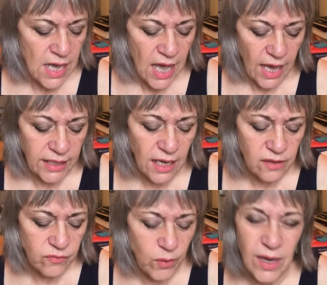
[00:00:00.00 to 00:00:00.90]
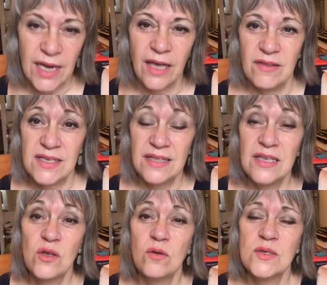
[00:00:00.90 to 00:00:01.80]
I kind of quite like this. And
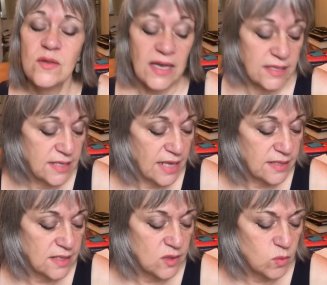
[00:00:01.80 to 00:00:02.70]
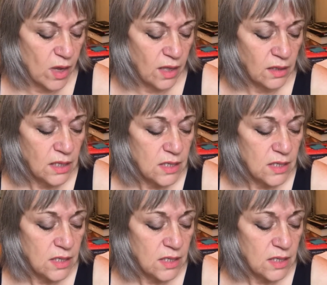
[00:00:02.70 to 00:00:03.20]
there's also that sense as well,